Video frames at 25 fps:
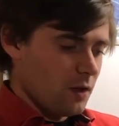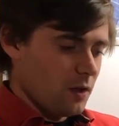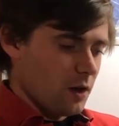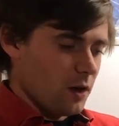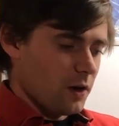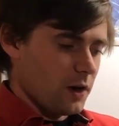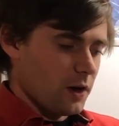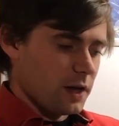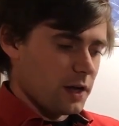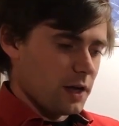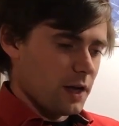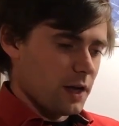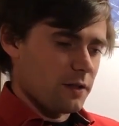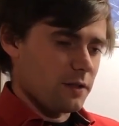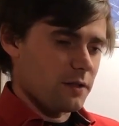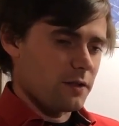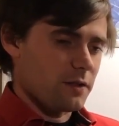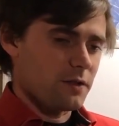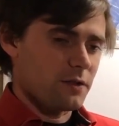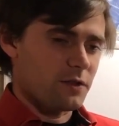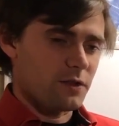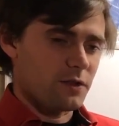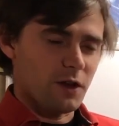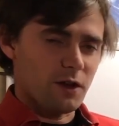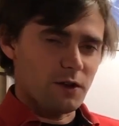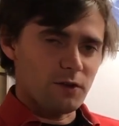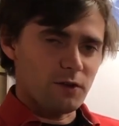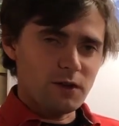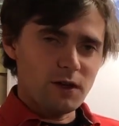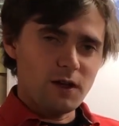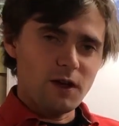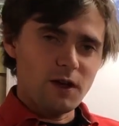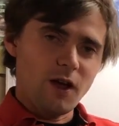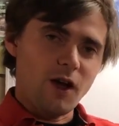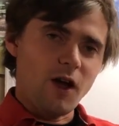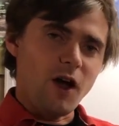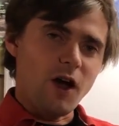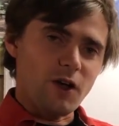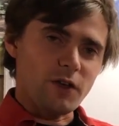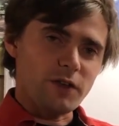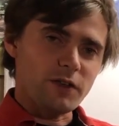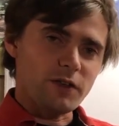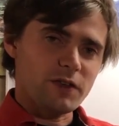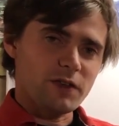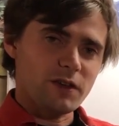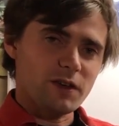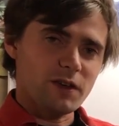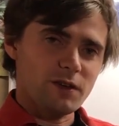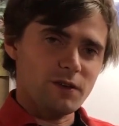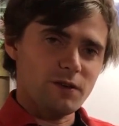All right, guys, so I'll
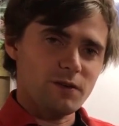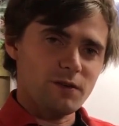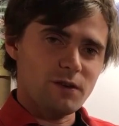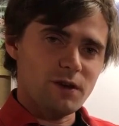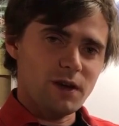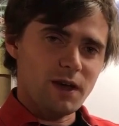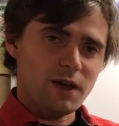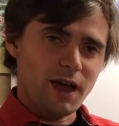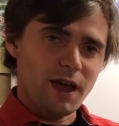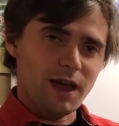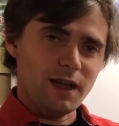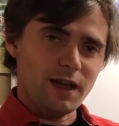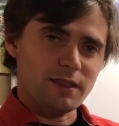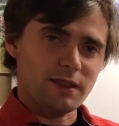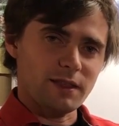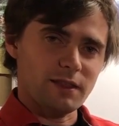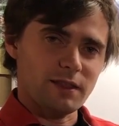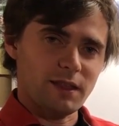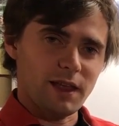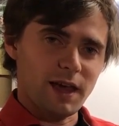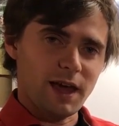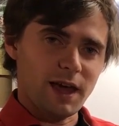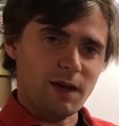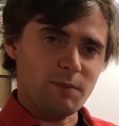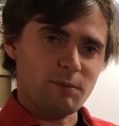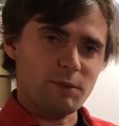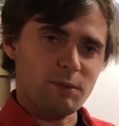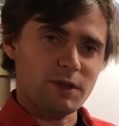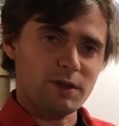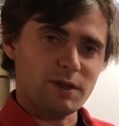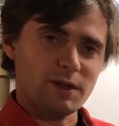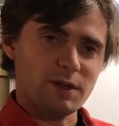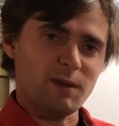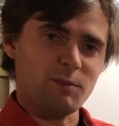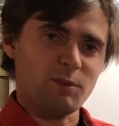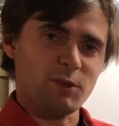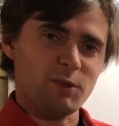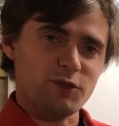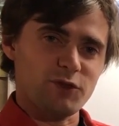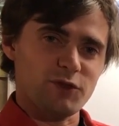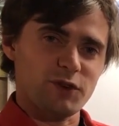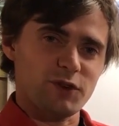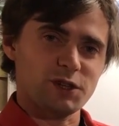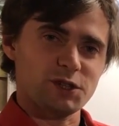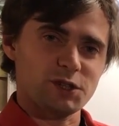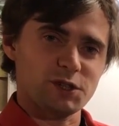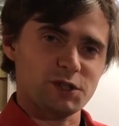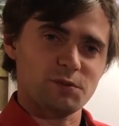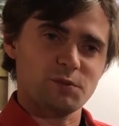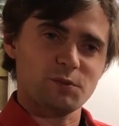see you at the lab
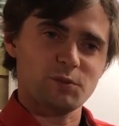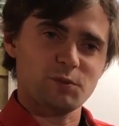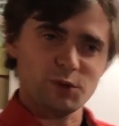demonstration,